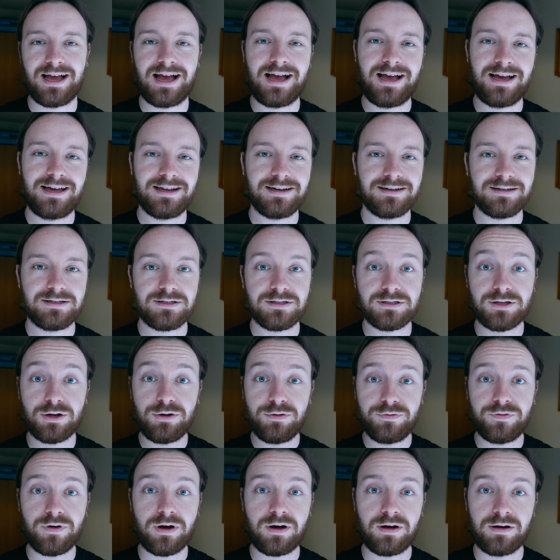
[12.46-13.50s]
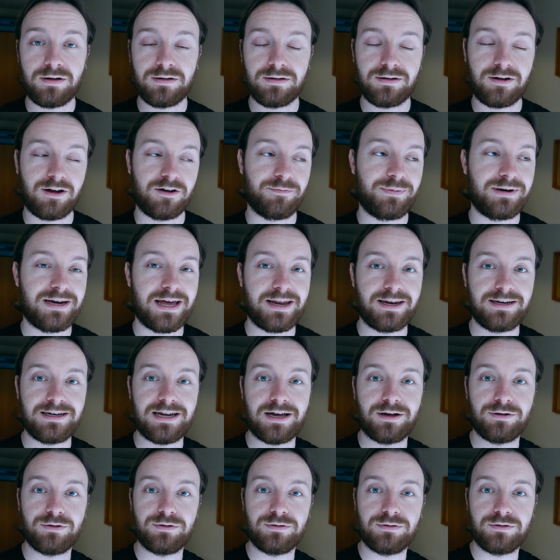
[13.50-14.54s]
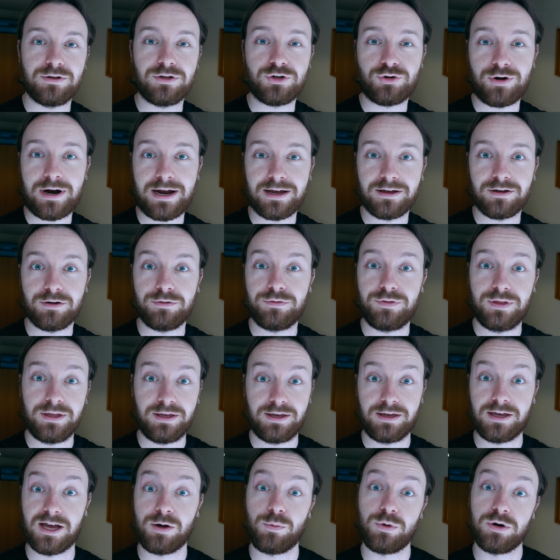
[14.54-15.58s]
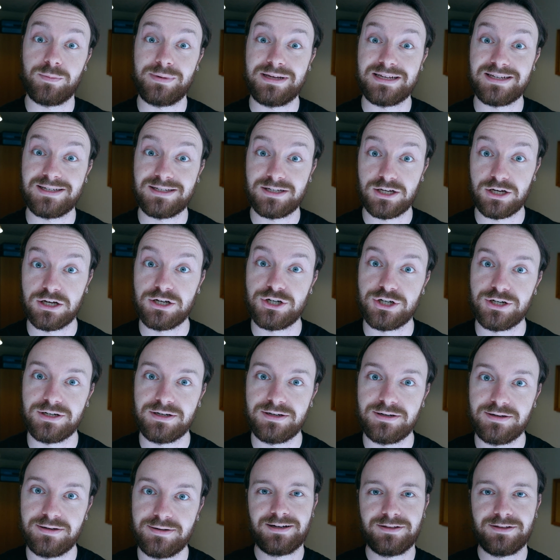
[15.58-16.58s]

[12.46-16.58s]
and so far I've been heading down the track of thinking I want to be a surgeon.